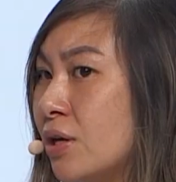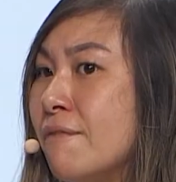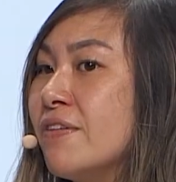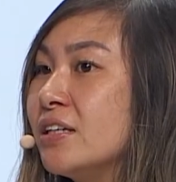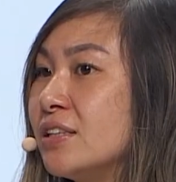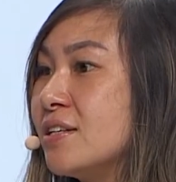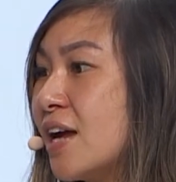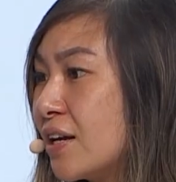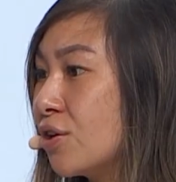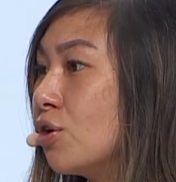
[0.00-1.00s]
invest in
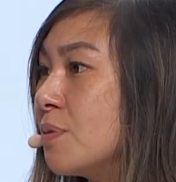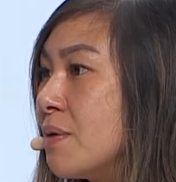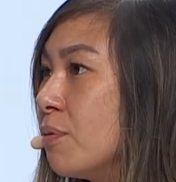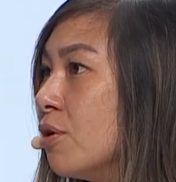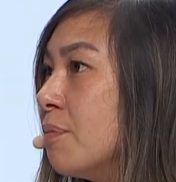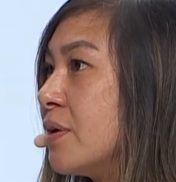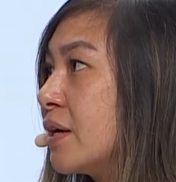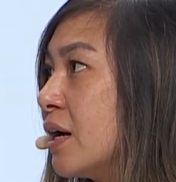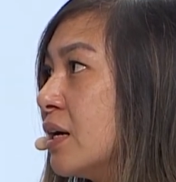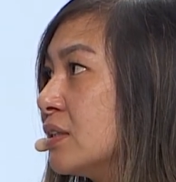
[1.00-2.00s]
technical people
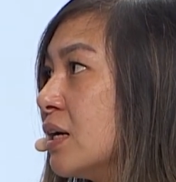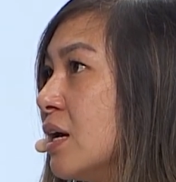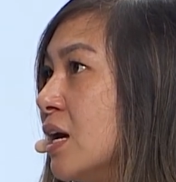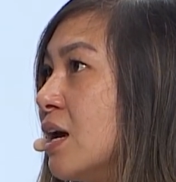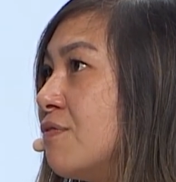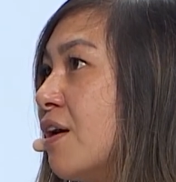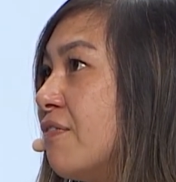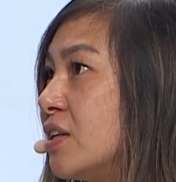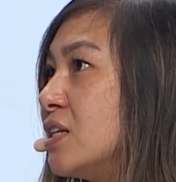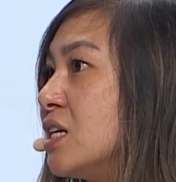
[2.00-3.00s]
because if you have
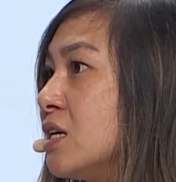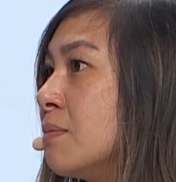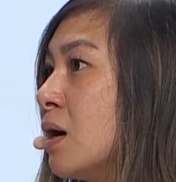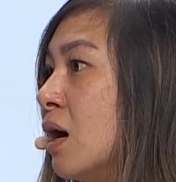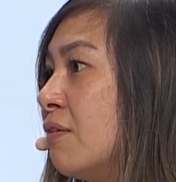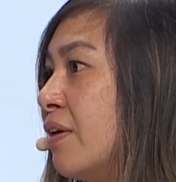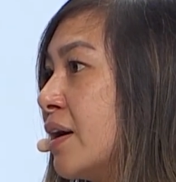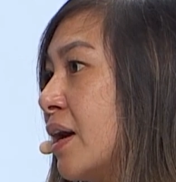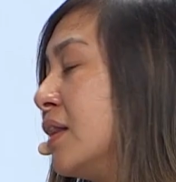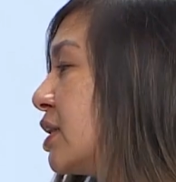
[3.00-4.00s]
a team of
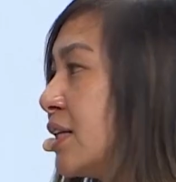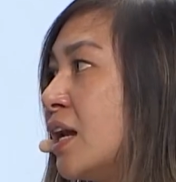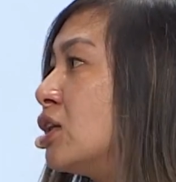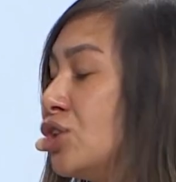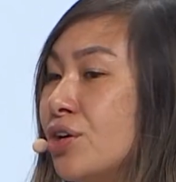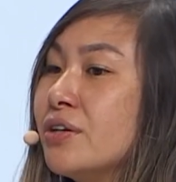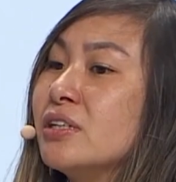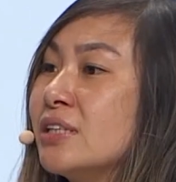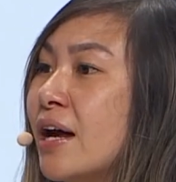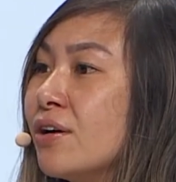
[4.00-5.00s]
like, let's say an engineer and a
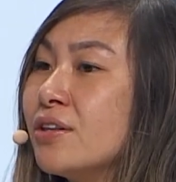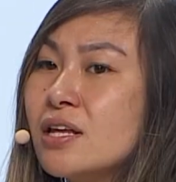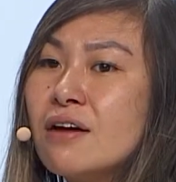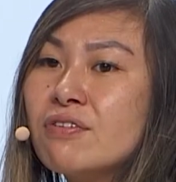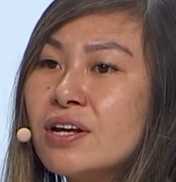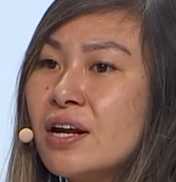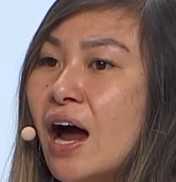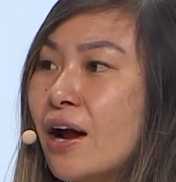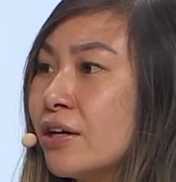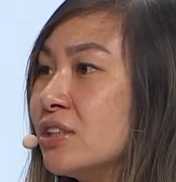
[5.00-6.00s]
designer, they never need to
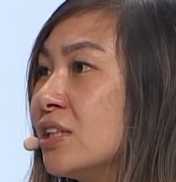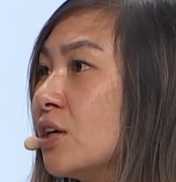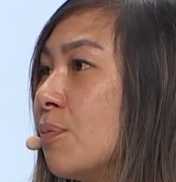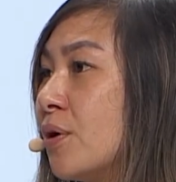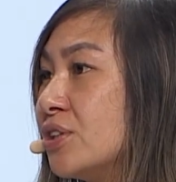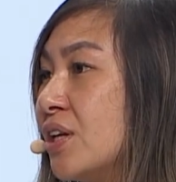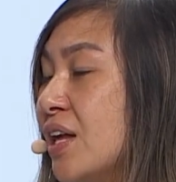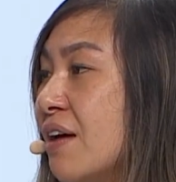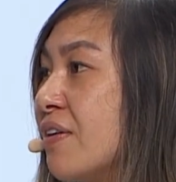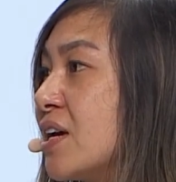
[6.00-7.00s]
hire a single person.
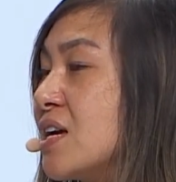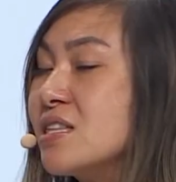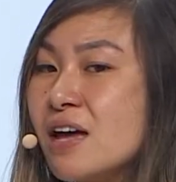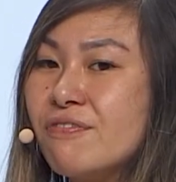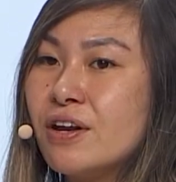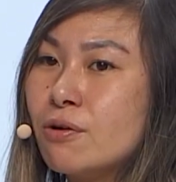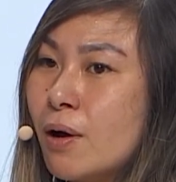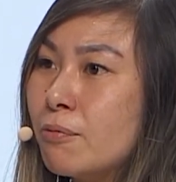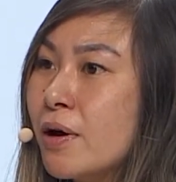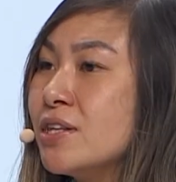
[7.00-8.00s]
They have like indefinite
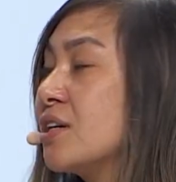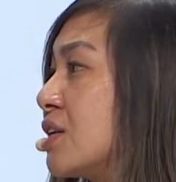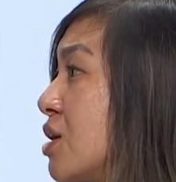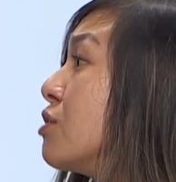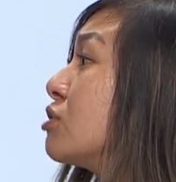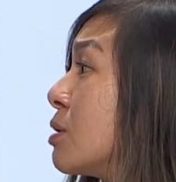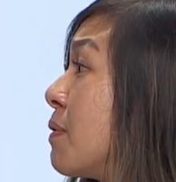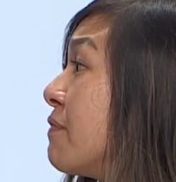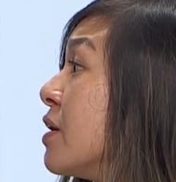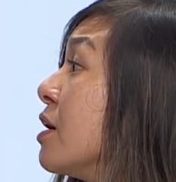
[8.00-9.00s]
runway to continuously
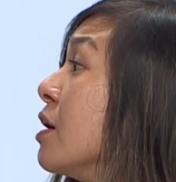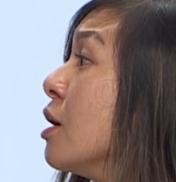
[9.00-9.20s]
pivot.